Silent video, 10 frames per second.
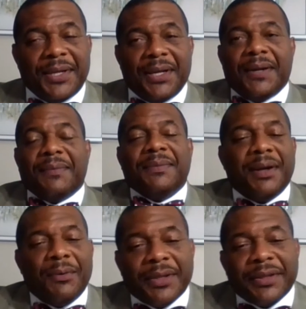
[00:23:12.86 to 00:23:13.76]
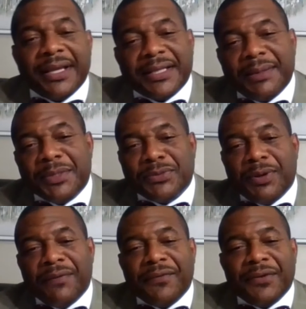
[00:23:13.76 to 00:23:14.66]
I want to thank them as
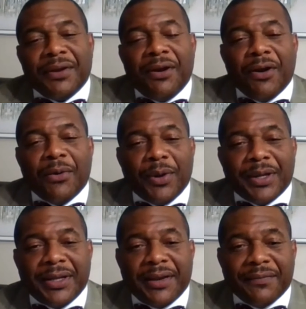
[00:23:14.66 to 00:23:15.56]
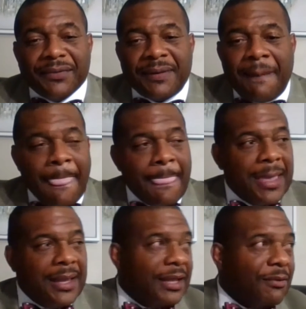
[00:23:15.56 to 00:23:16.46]
well for their hard work and effort.
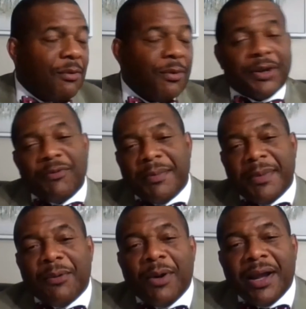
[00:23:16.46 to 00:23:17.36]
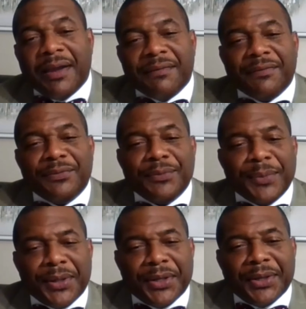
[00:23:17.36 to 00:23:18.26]
And they were working with my wife
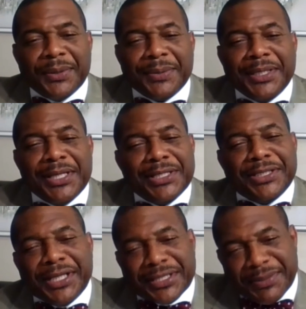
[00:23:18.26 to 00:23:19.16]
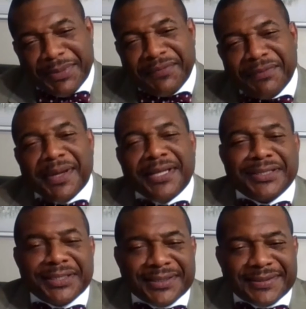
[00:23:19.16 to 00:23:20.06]
to get some
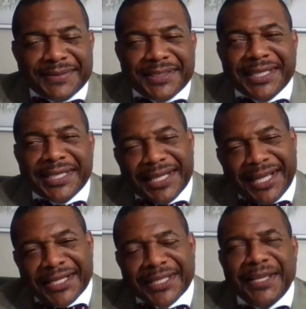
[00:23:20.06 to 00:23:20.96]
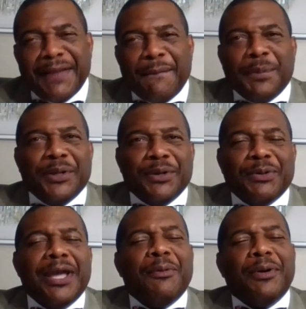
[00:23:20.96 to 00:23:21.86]
information, to get a lot of,
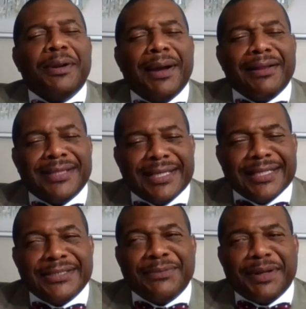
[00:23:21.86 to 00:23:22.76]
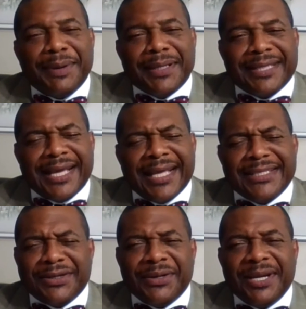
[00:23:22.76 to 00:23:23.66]
hey, what about this and what about
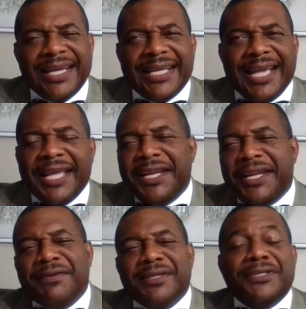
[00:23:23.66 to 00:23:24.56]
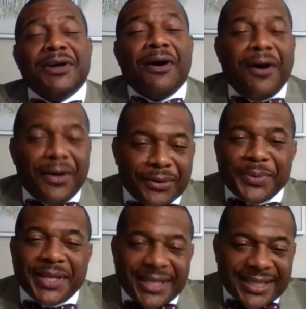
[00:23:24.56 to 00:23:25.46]
that? So it didn't even dawn
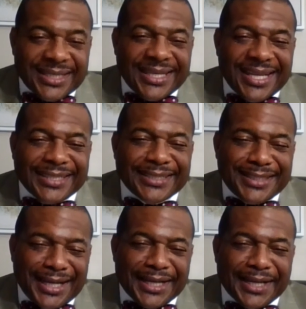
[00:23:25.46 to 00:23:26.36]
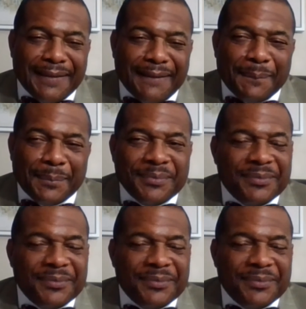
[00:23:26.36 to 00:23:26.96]
on me at the time